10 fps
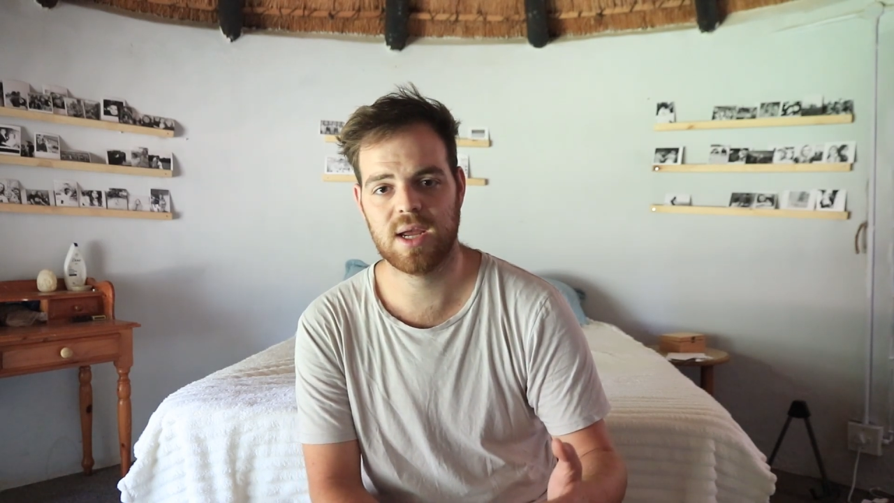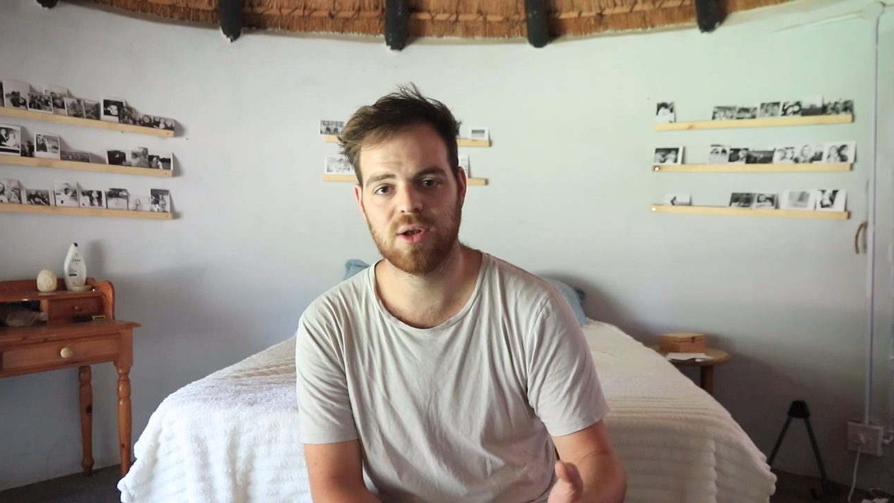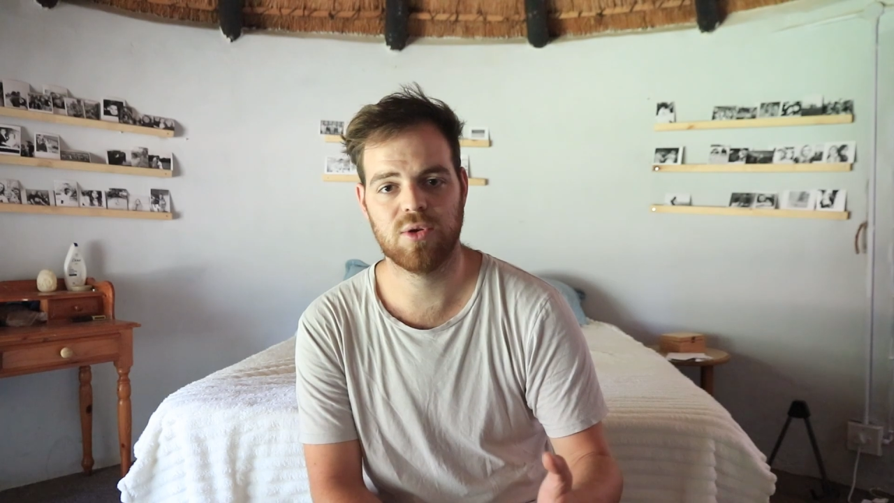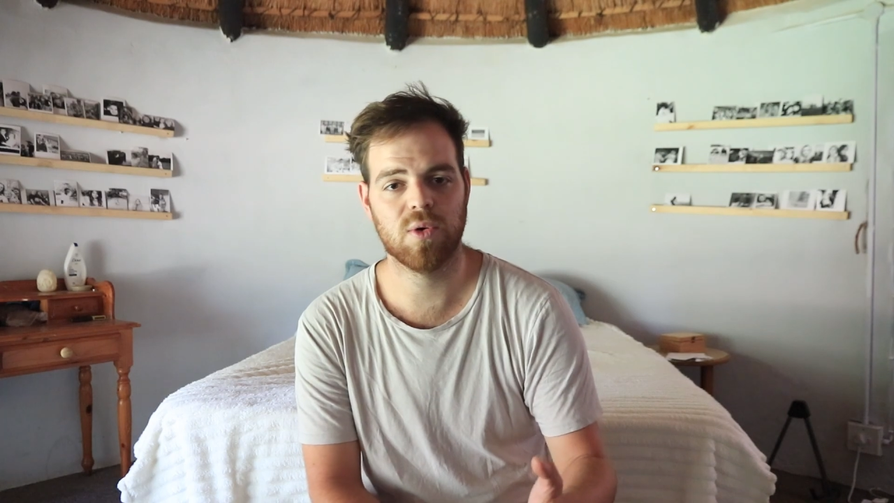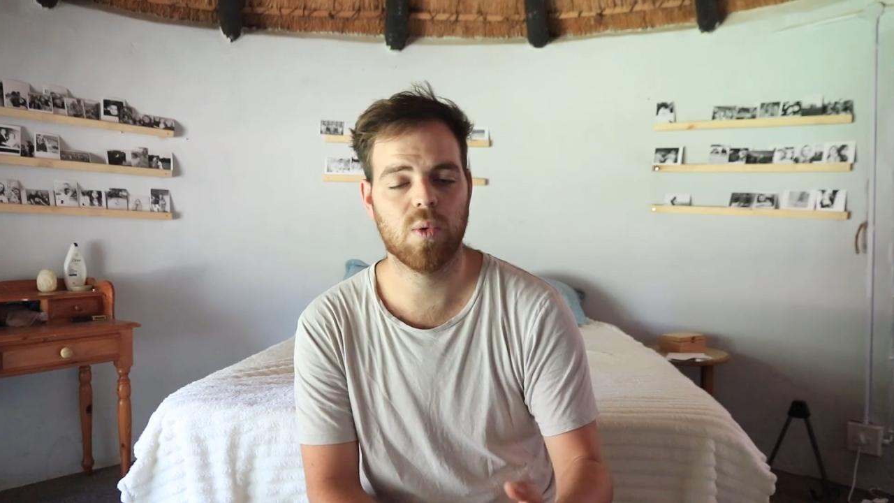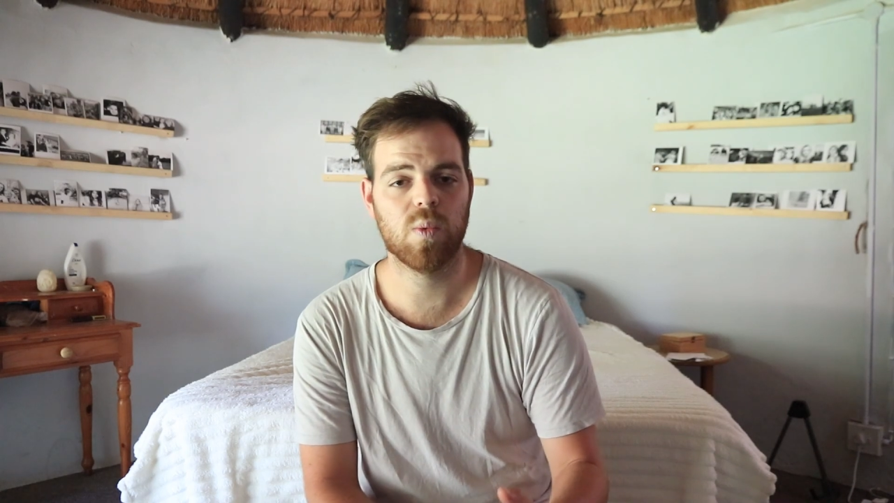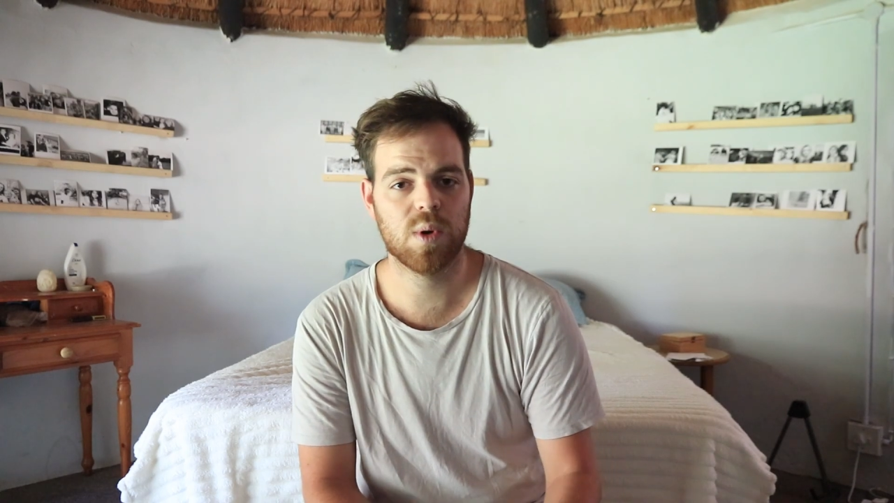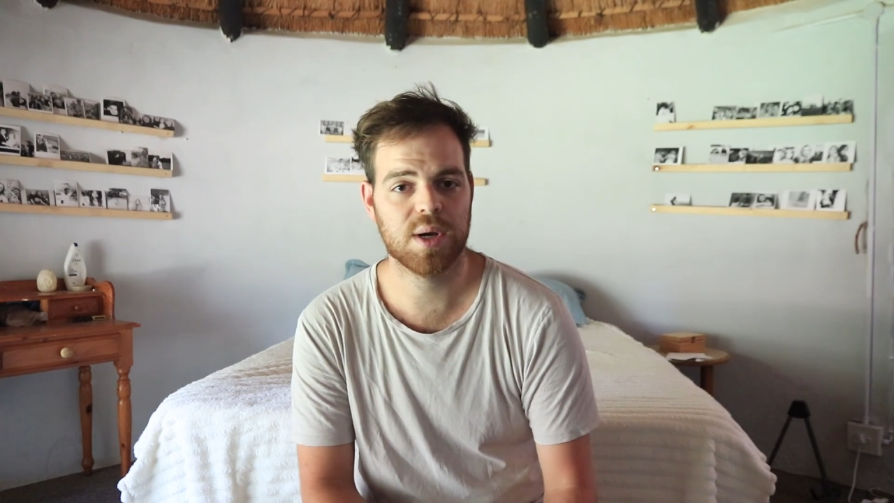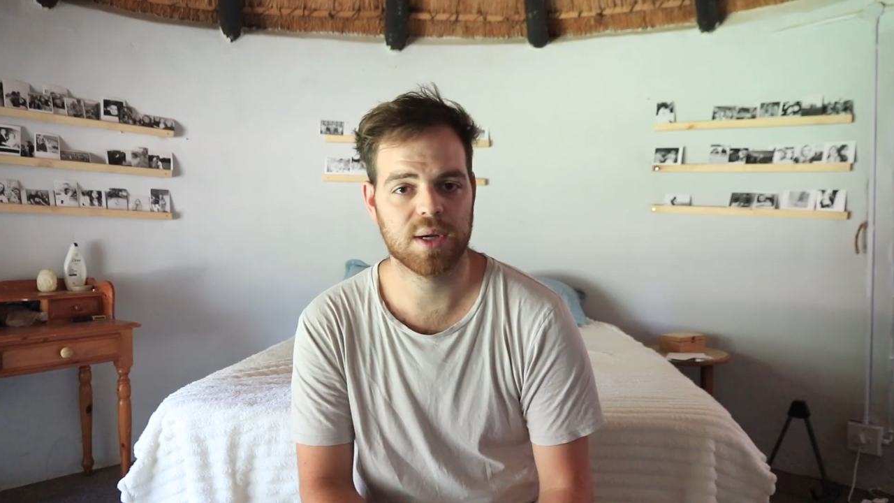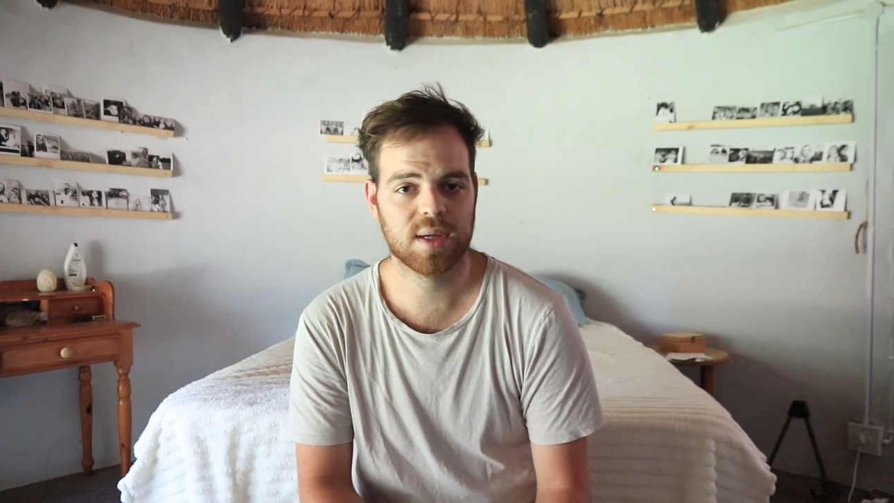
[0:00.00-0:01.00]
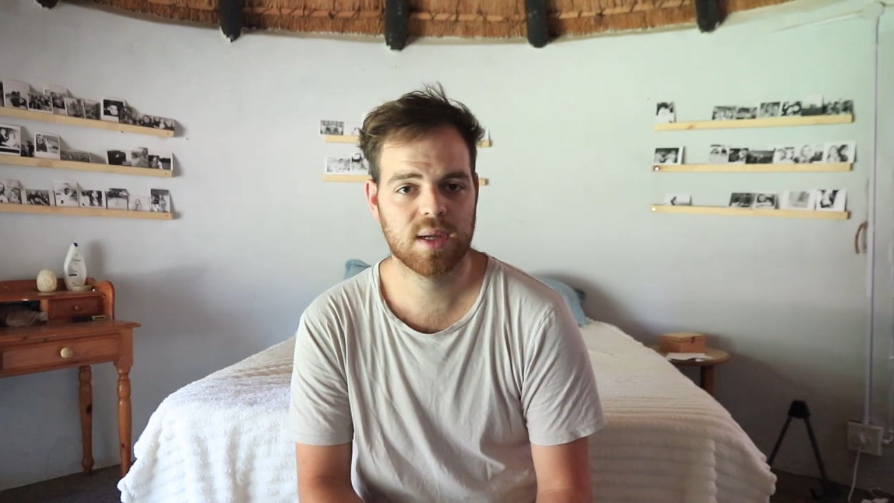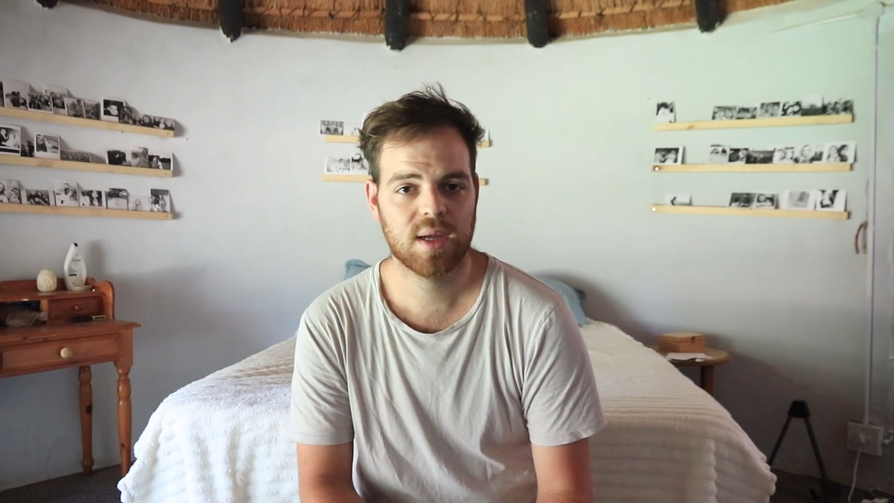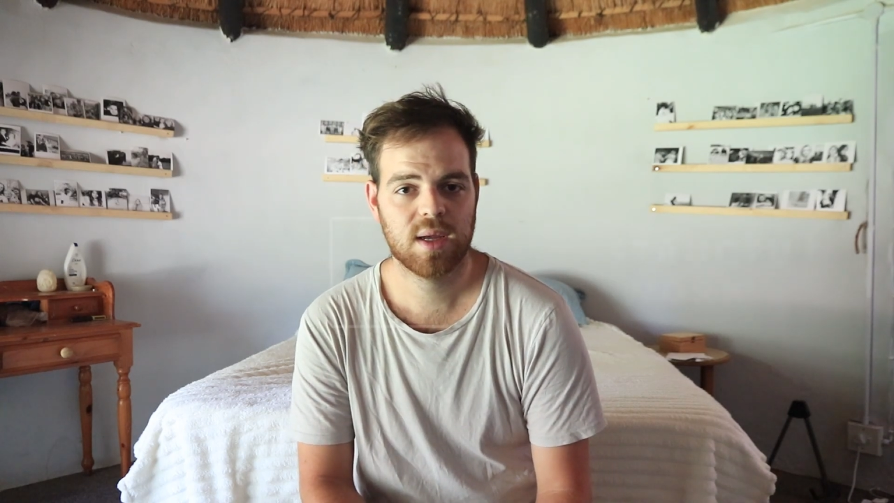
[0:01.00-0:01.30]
in your work.